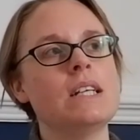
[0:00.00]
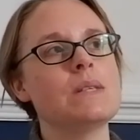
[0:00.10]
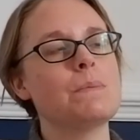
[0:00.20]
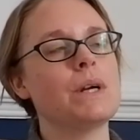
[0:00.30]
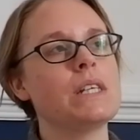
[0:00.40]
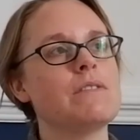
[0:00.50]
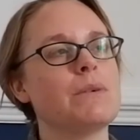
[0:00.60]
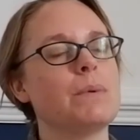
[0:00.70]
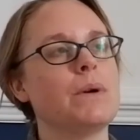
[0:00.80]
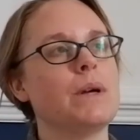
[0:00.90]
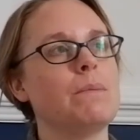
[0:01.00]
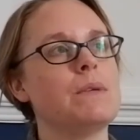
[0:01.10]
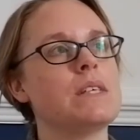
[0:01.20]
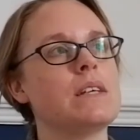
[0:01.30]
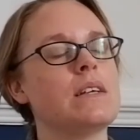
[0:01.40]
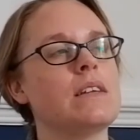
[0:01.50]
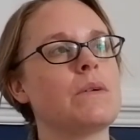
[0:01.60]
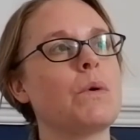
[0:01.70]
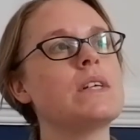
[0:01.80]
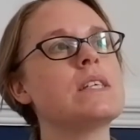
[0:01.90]
inspiration for poems,
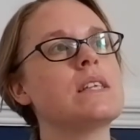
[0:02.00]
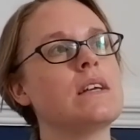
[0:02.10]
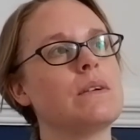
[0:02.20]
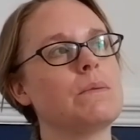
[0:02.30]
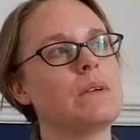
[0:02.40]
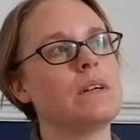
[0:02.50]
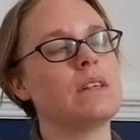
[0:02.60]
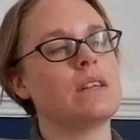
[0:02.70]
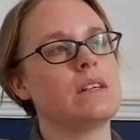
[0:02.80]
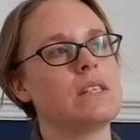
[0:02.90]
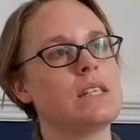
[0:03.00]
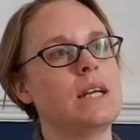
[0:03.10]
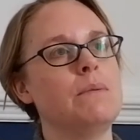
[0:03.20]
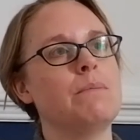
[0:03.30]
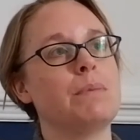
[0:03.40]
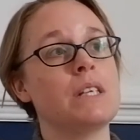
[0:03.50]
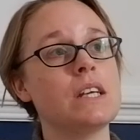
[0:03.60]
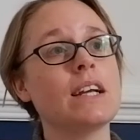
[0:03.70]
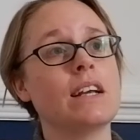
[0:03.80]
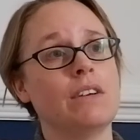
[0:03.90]
the ones that seem
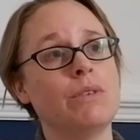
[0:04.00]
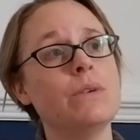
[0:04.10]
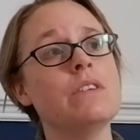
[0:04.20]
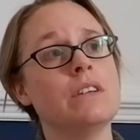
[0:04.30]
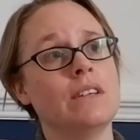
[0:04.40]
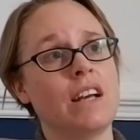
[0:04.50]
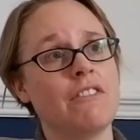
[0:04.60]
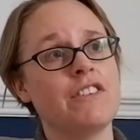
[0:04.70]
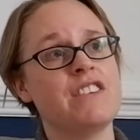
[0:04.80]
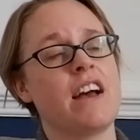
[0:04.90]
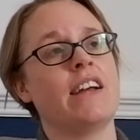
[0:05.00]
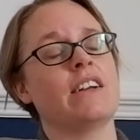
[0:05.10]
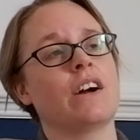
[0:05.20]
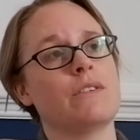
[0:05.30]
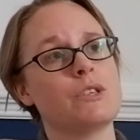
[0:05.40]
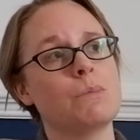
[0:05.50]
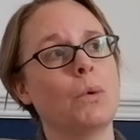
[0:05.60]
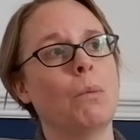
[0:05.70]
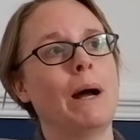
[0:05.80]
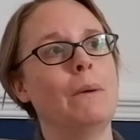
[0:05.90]
particularly rooted in the everyday and kind of
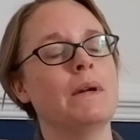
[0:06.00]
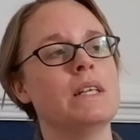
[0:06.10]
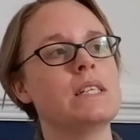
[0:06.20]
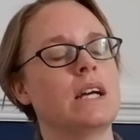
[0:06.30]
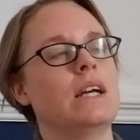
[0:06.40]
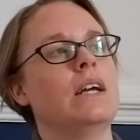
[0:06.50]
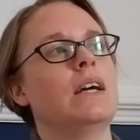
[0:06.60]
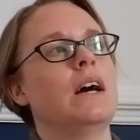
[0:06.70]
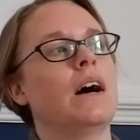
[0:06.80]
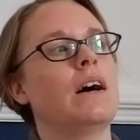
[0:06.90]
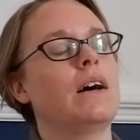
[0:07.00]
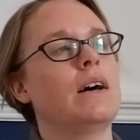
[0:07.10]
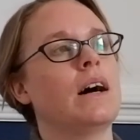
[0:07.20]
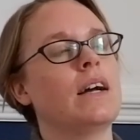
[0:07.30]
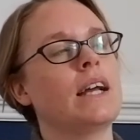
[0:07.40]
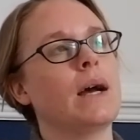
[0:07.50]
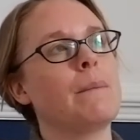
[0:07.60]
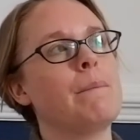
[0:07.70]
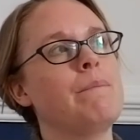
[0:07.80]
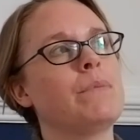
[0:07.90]
small moments. I
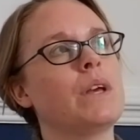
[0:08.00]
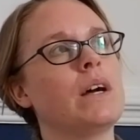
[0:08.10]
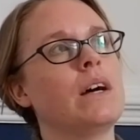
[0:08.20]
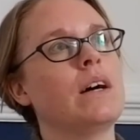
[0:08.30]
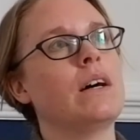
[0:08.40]
am